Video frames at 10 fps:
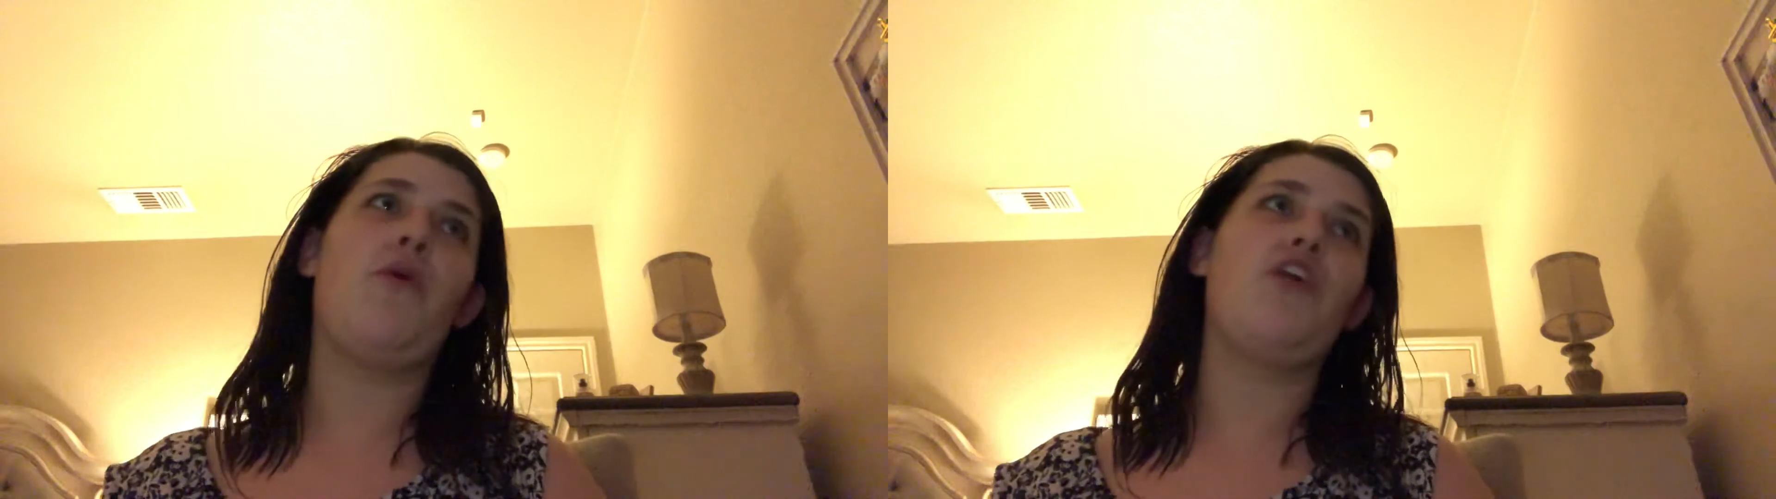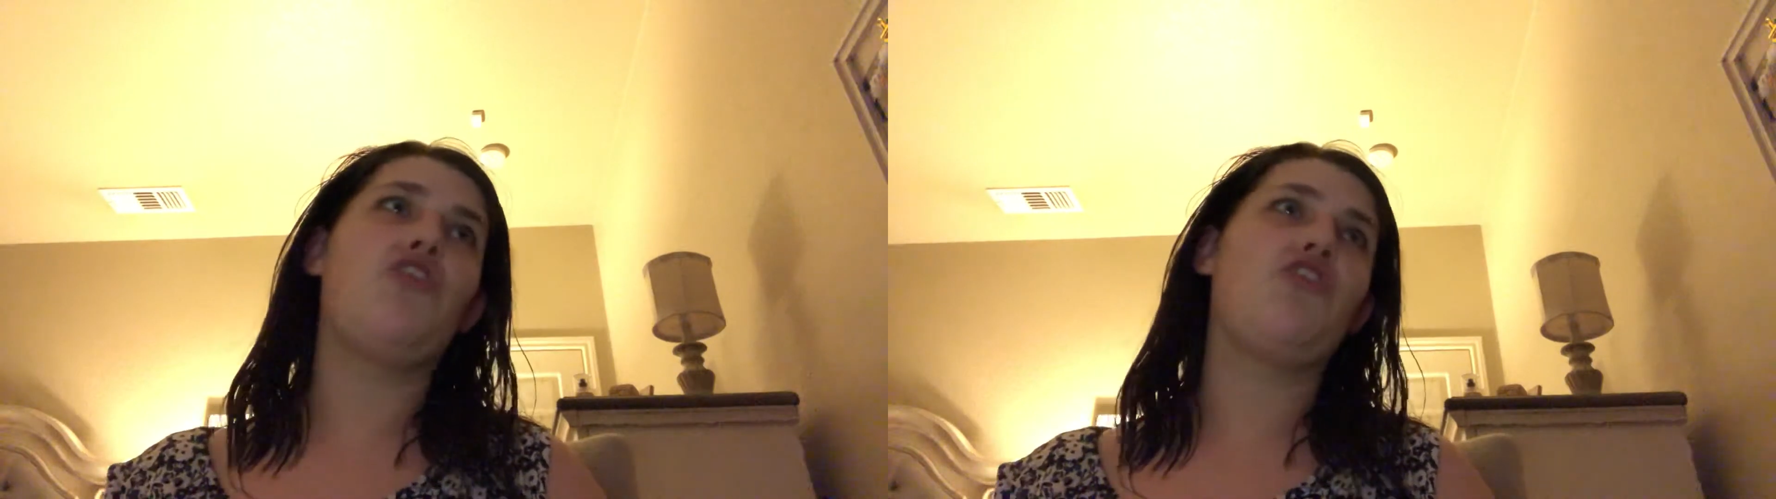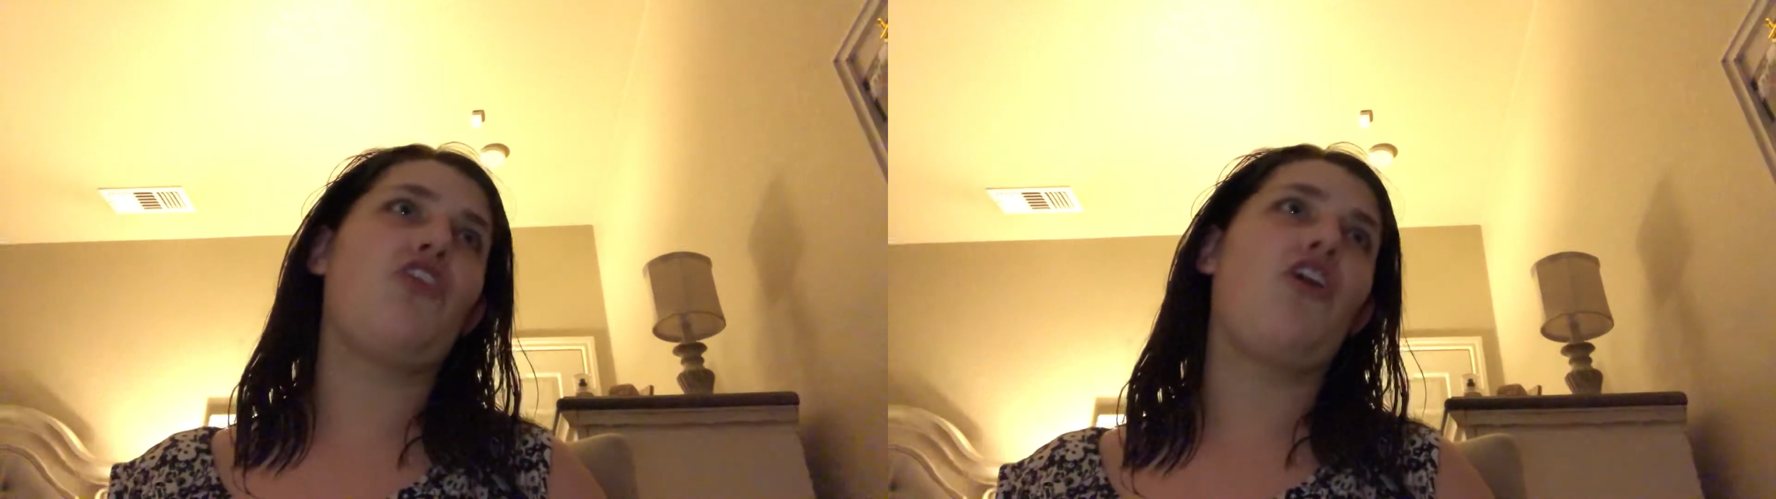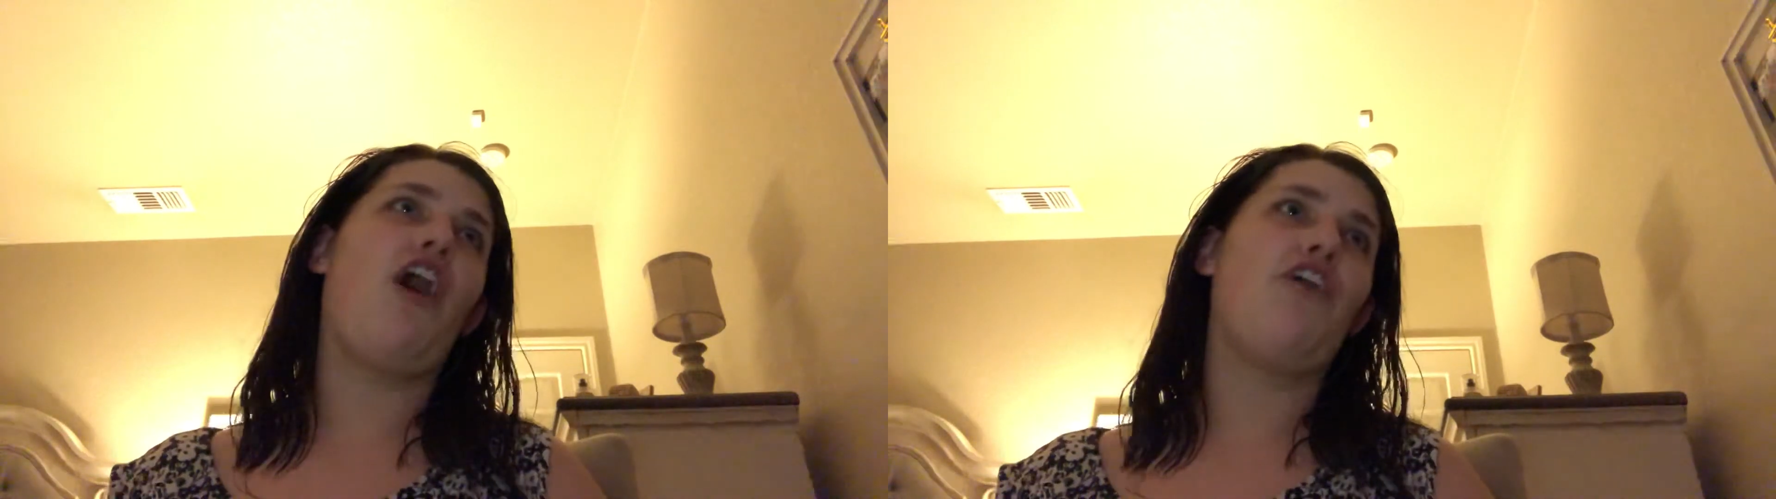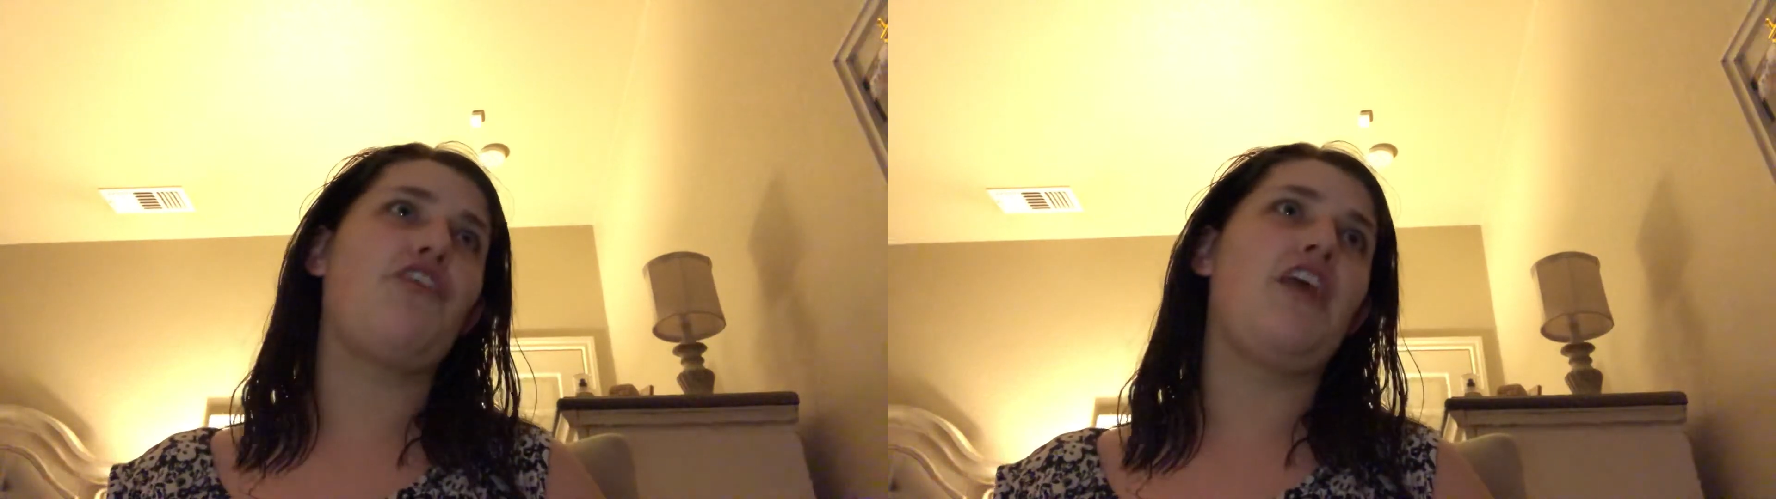which
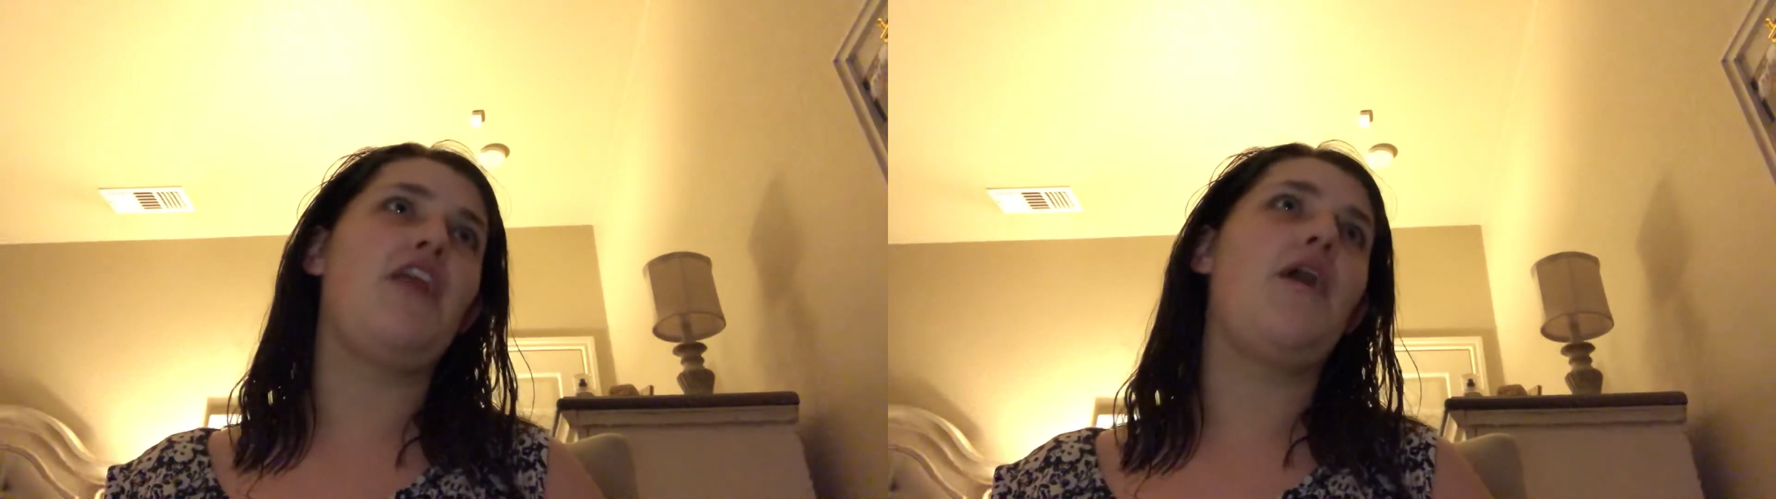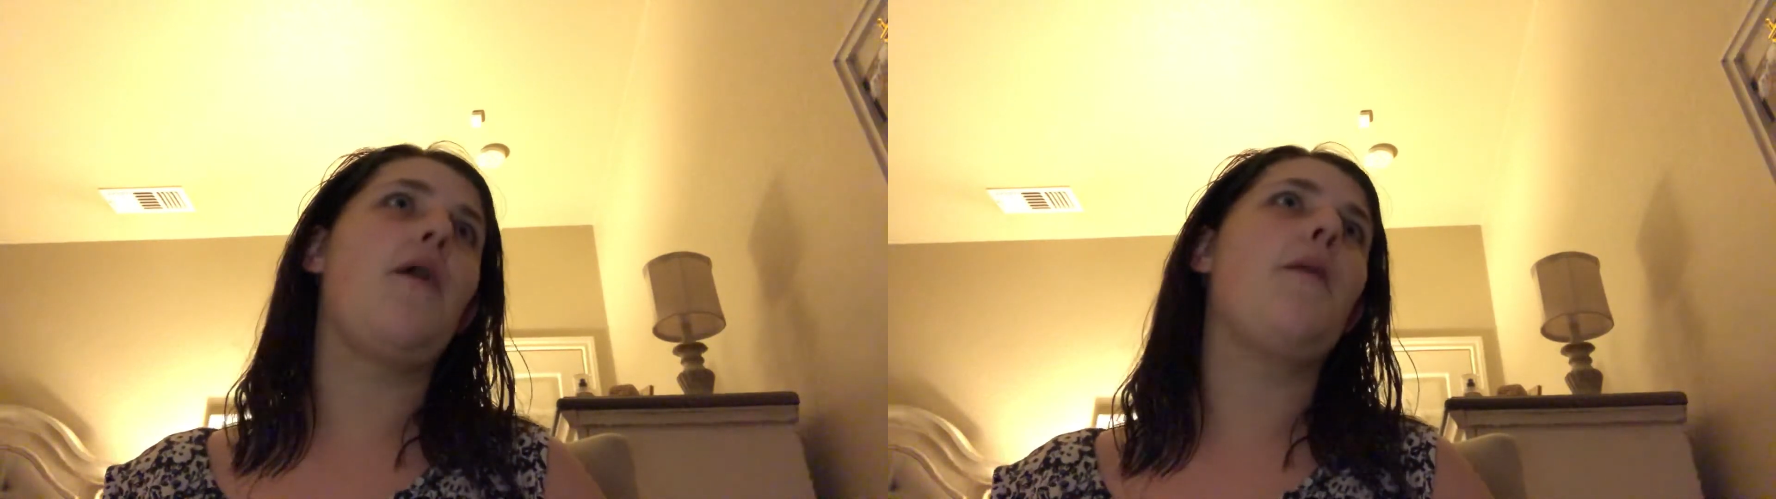costed